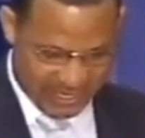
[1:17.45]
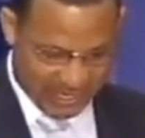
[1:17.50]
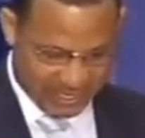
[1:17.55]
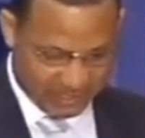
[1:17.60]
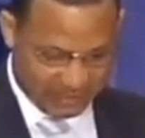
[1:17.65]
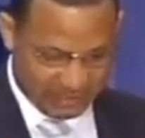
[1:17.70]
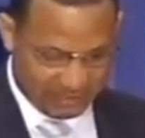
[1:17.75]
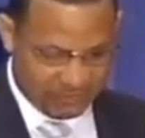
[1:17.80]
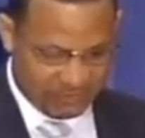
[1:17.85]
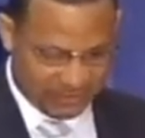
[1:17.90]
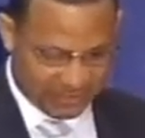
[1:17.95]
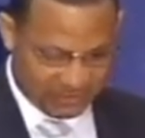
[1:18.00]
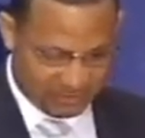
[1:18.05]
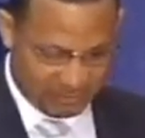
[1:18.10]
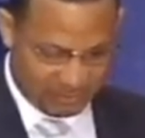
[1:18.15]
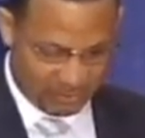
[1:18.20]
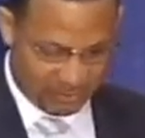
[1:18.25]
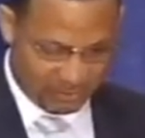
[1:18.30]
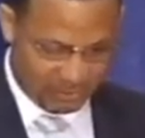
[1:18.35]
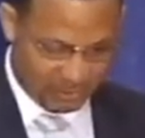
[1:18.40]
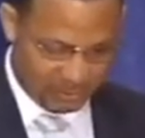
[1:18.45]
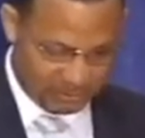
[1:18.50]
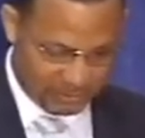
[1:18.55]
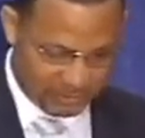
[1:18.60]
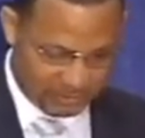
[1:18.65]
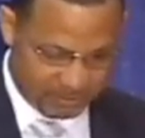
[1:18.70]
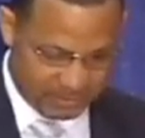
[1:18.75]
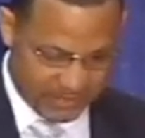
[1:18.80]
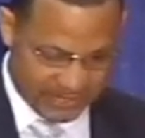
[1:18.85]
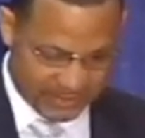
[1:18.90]
and an effective
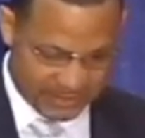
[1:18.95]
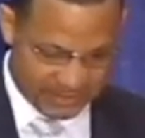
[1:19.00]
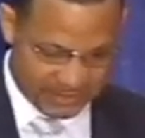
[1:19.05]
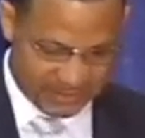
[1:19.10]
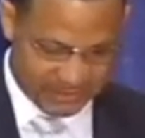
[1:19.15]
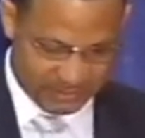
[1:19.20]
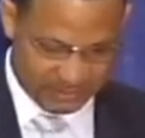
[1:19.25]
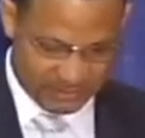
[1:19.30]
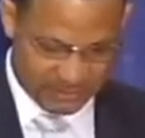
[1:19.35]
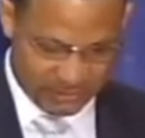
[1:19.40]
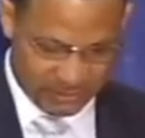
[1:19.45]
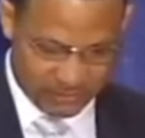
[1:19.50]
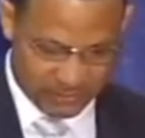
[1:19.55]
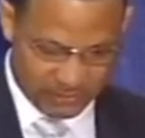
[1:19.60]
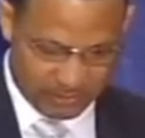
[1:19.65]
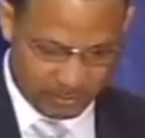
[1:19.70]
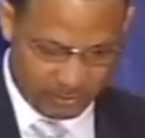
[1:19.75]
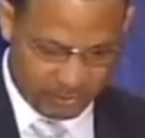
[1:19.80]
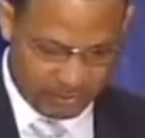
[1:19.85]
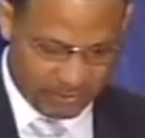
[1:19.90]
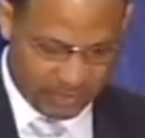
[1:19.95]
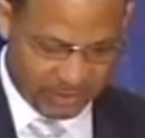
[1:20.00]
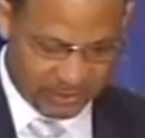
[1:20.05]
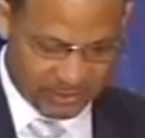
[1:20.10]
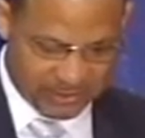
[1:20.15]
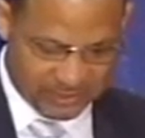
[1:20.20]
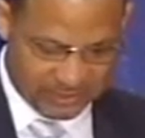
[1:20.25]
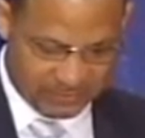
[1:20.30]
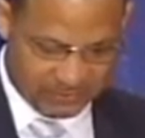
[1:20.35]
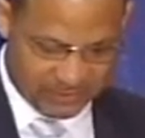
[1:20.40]
procurement mechanism is also a
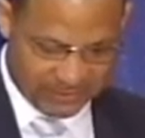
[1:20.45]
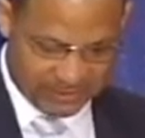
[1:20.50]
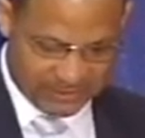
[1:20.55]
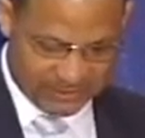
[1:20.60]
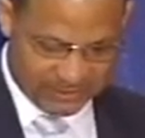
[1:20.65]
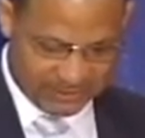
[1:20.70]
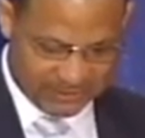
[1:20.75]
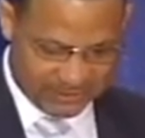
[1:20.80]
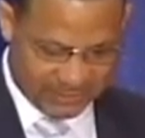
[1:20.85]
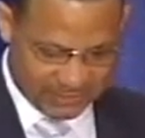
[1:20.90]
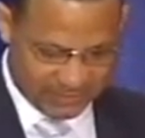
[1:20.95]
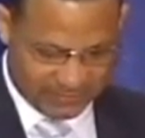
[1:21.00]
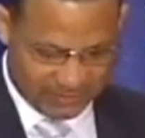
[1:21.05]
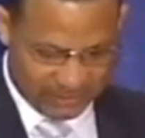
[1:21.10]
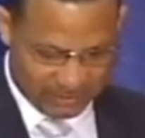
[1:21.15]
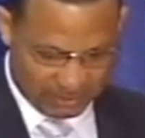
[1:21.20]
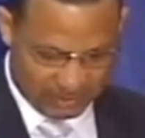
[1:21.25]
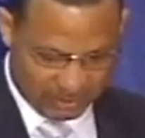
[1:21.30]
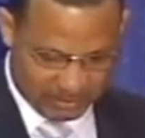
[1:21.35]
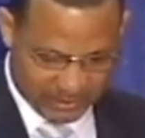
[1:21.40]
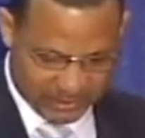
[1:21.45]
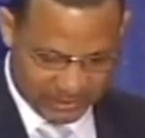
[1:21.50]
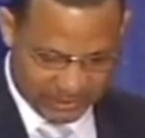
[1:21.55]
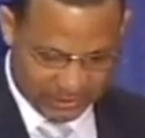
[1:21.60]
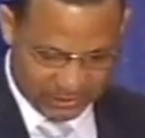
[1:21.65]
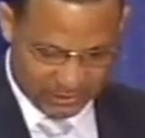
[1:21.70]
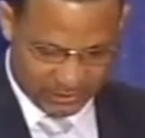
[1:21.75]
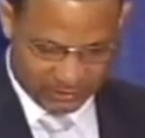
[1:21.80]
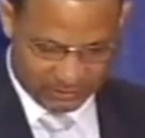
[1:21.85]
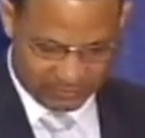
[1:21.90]
prerequisite for the successful
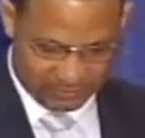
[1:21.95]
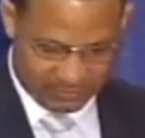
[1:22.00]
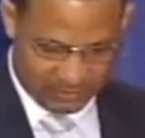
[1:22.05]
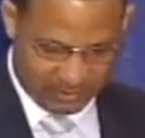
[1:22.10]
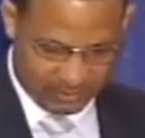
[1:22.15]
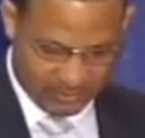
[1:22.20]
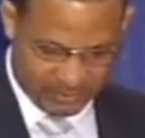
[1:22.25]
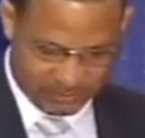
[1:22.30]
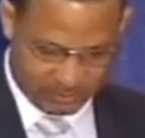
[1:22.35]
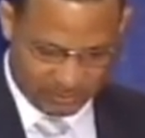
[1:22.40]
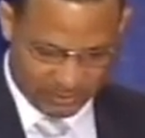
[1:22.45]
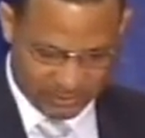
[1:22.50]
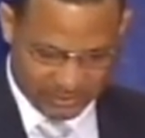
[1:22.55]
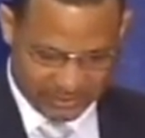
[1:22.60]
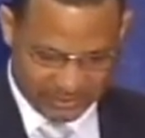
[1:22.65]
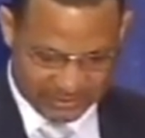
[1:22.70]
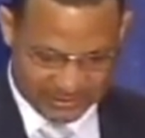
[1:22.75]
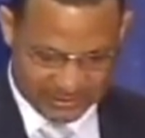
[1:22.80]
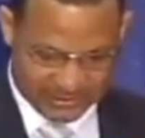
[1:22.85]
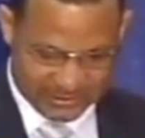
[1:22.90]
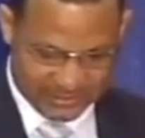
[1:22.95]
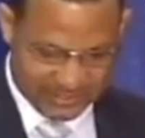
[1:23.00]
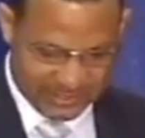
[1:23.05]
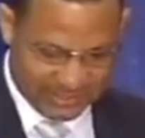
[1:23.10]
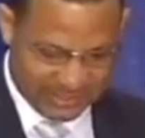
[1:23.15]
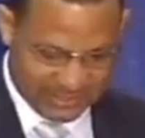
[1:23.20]
implementation of various projects